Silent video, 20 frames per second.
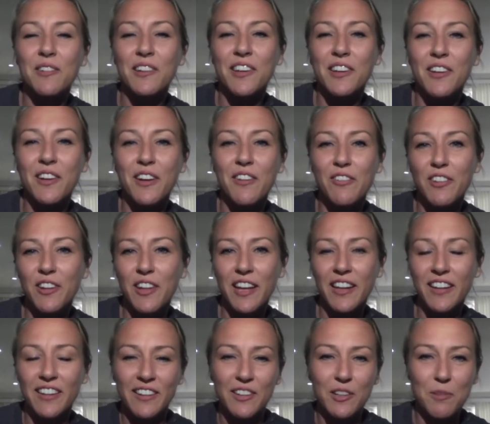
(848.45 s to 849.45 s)
I feel
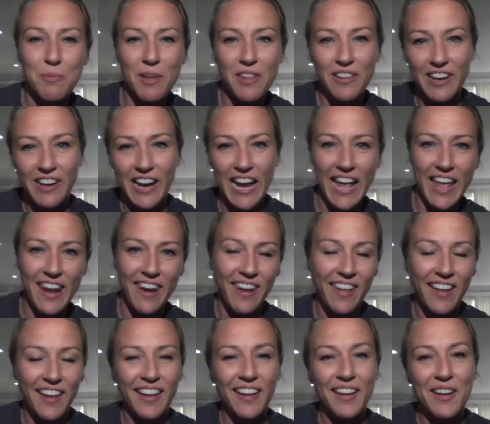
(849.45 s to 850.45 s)
like a little mother hen
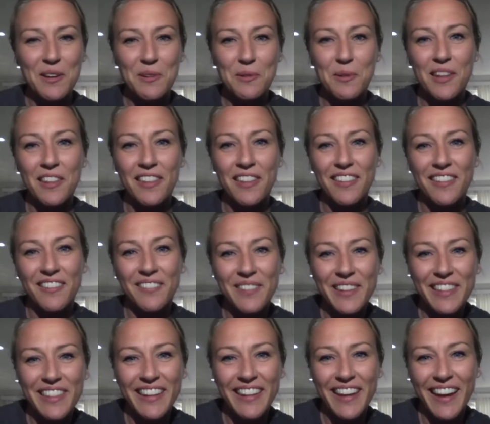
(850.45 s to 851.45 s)
with
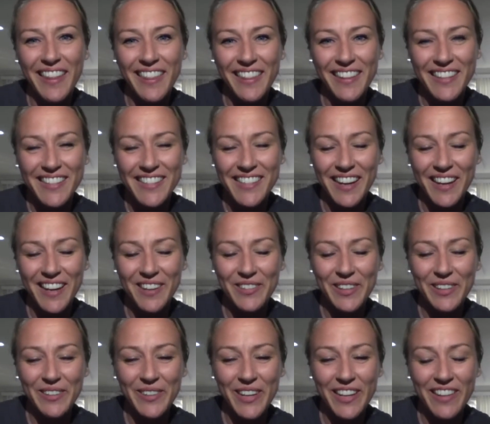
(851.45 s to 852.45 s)
the athletes that I
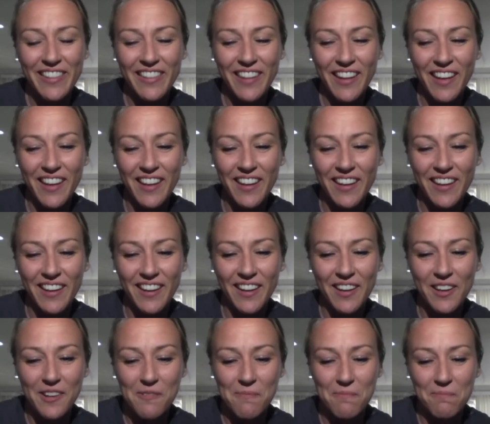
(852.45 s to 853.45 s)
work with, and
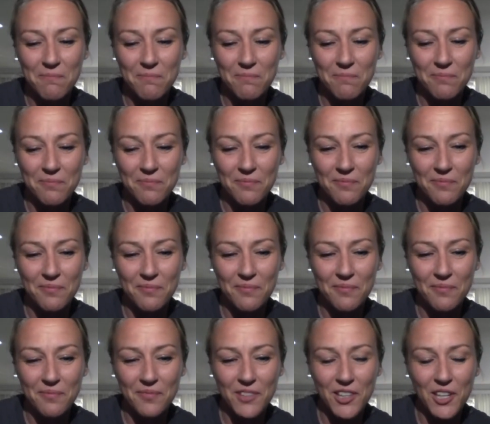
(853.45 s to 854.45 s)

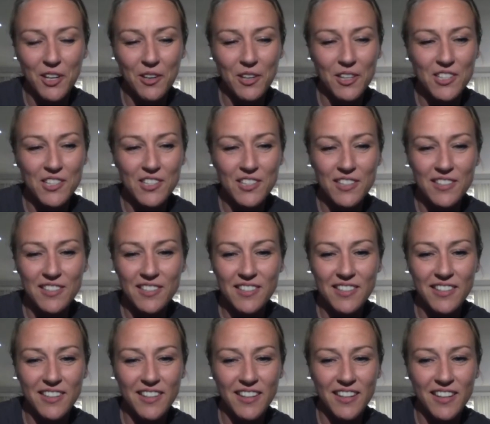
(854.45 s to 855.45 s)

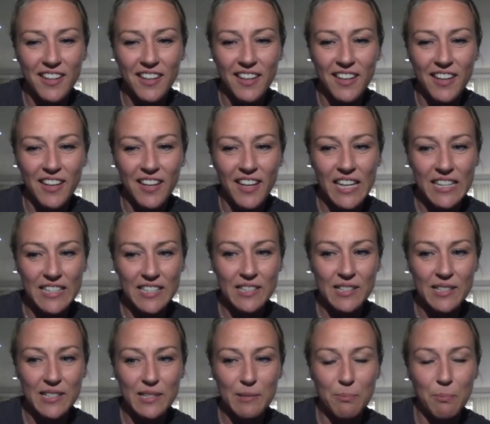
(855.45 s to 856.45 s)
it's
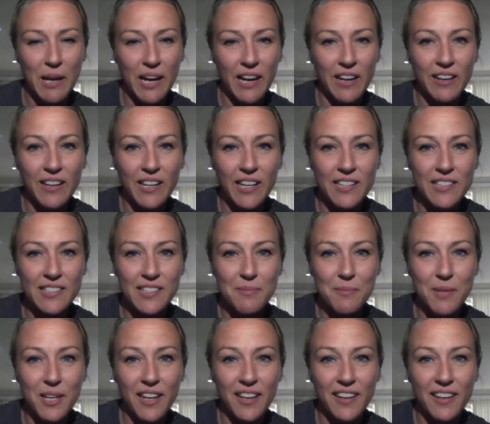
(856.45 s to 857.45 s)
inspiring to
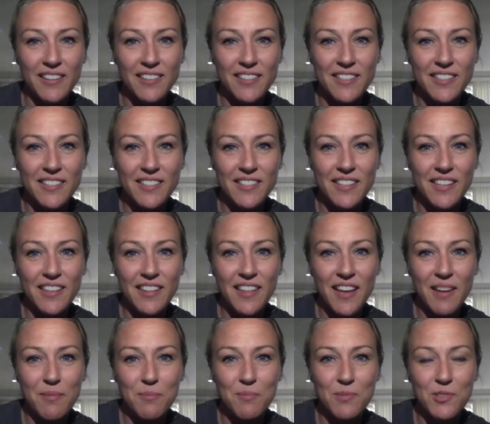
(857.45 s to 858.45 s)
me to see
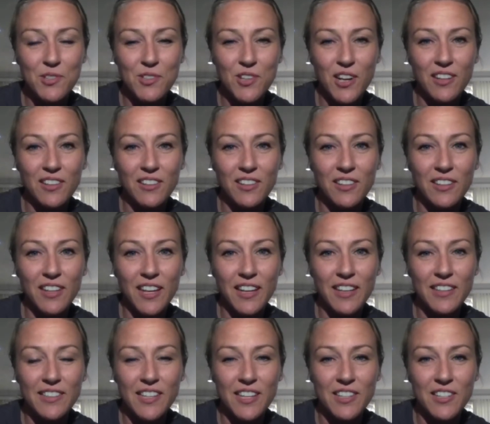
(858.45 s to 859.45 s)
them struggle
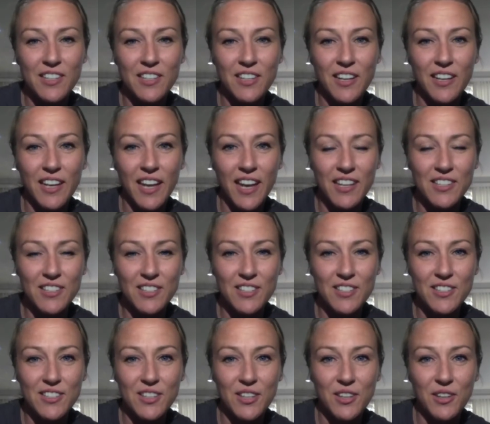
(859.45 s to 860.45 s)
at such a young age and
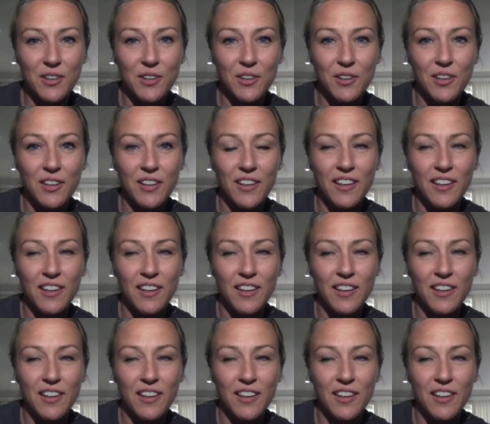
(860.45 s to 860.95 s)
still